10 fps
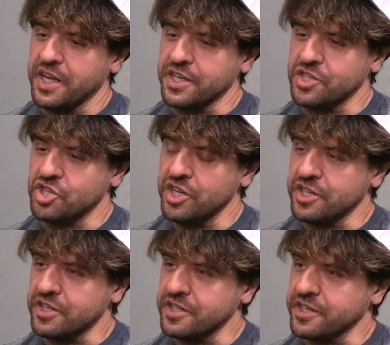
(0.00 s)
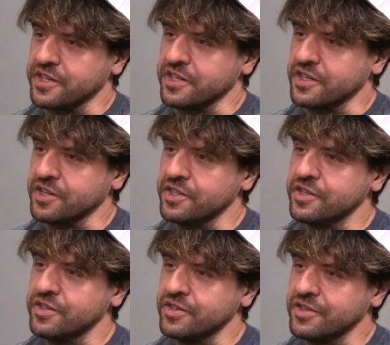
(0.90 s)
a gel, like a
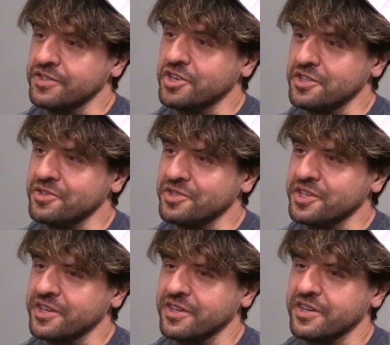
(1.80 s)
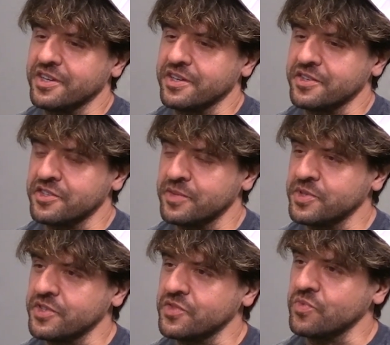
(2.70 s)
clear jello-like
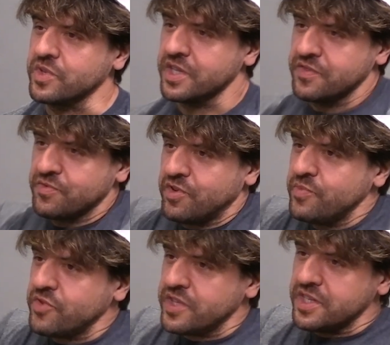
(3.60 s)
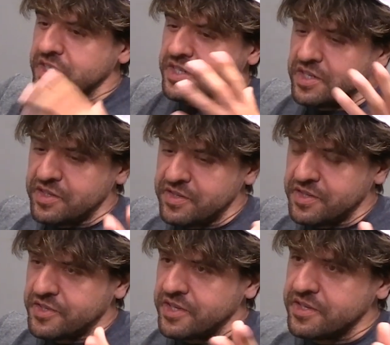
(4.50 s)
substance from within all
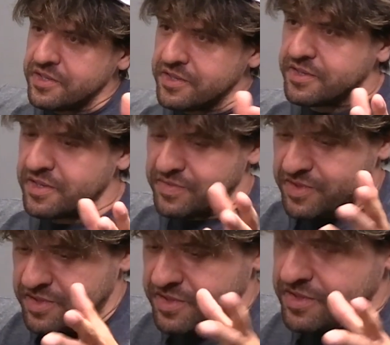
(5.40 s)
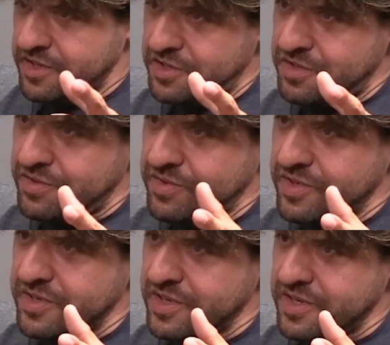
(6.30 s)
the cells of a
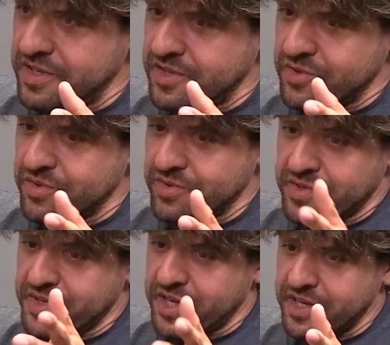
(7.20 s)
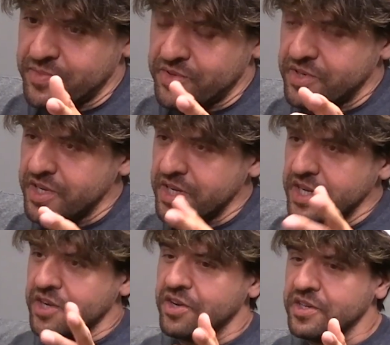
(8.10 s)
tissue or even an animal
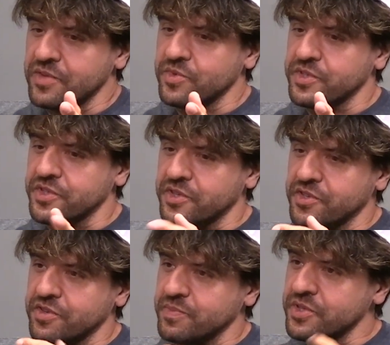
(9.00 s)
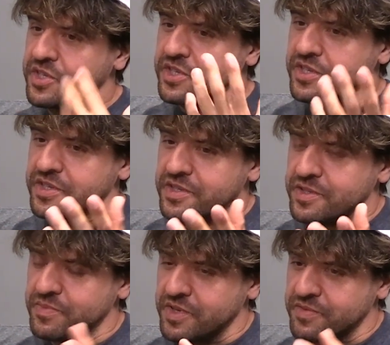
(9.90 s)
all at once. So you're
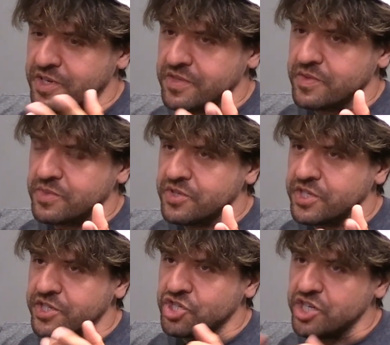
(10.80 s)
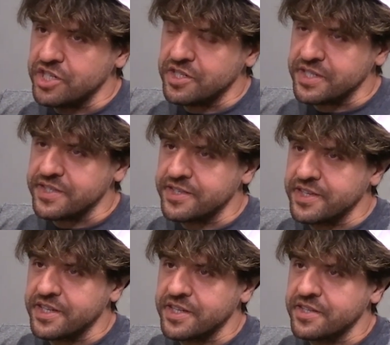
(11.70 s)
effectively building a gel
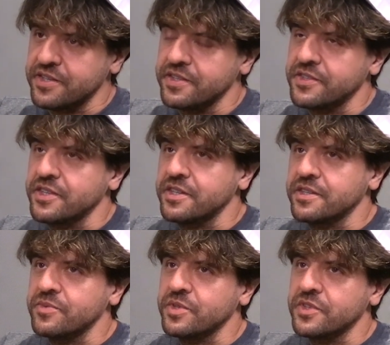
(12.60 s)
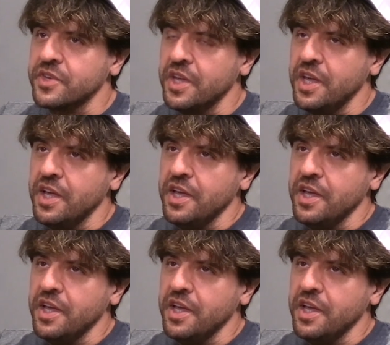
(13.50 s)
inside all the cells at once.